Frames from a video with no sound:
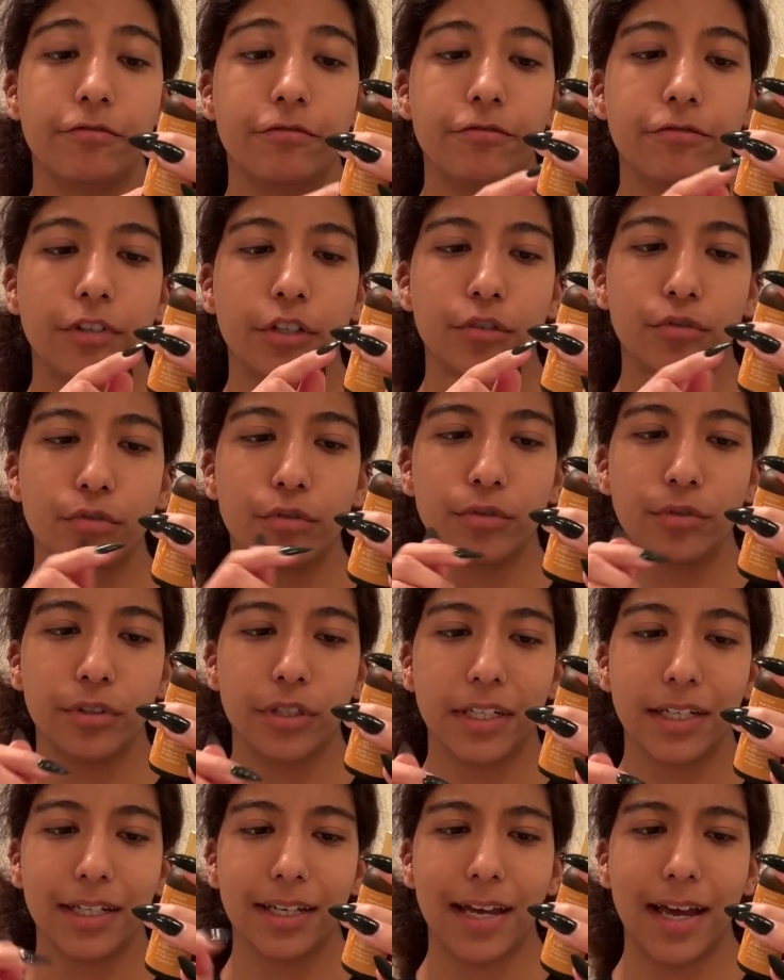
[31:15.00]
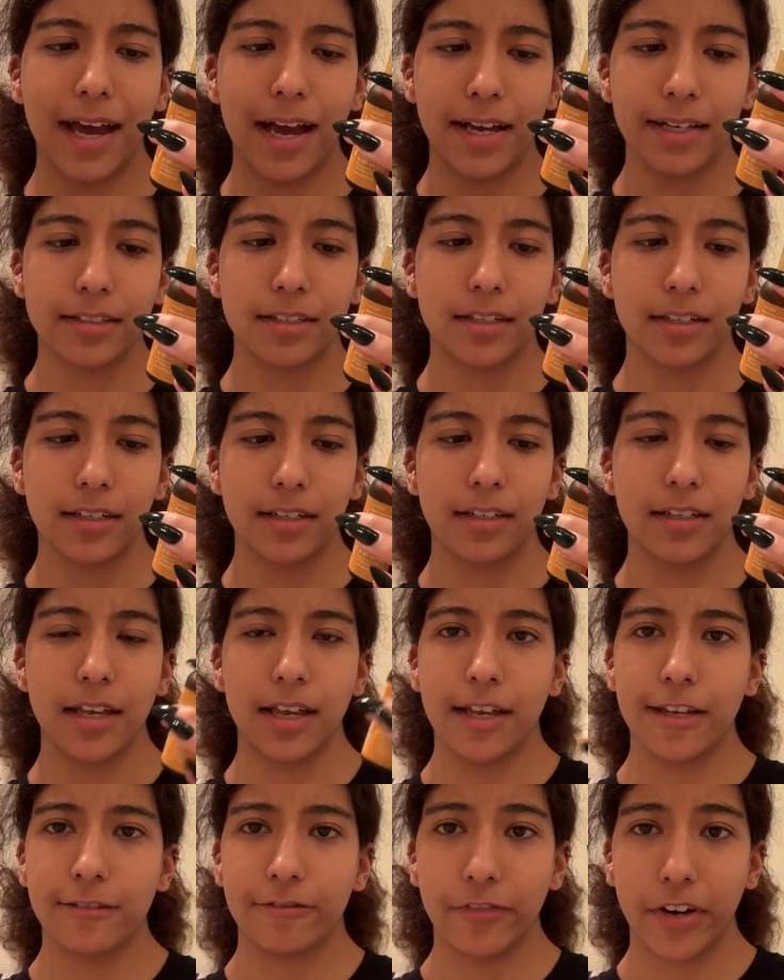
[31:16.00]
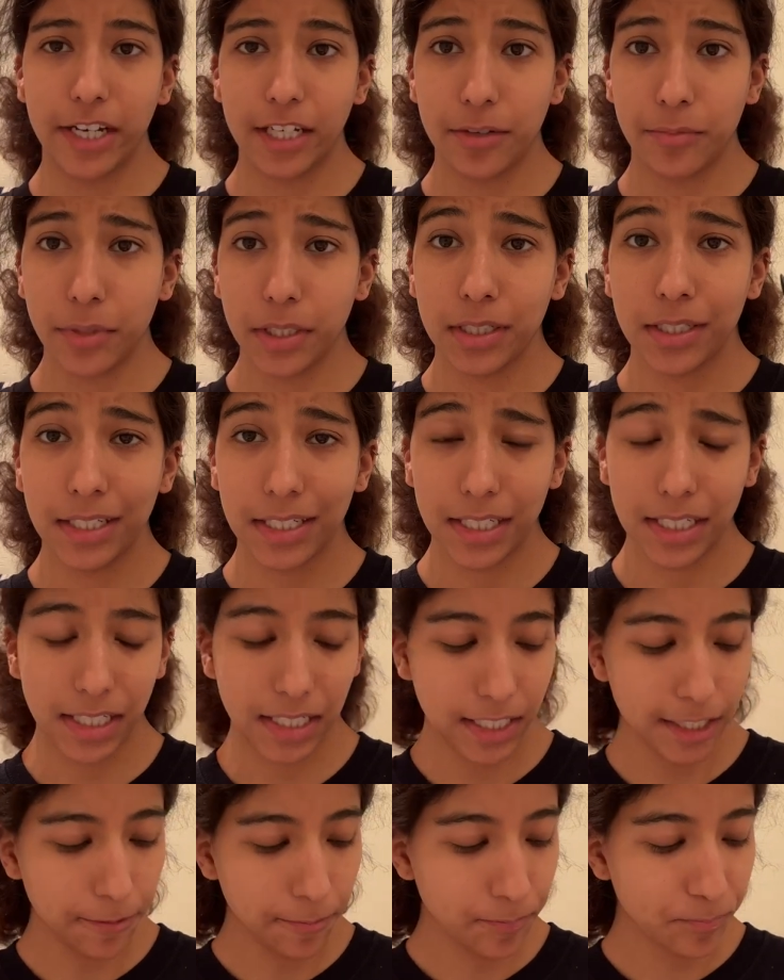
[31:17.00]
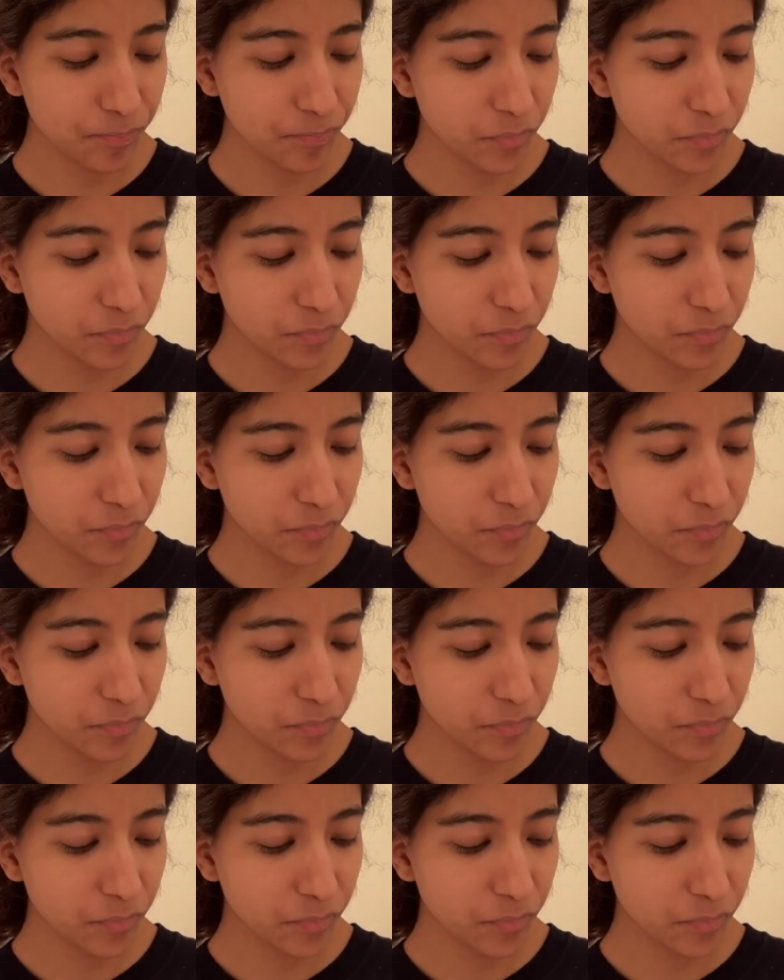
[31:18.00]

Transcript: ferulic acid and vitamin E.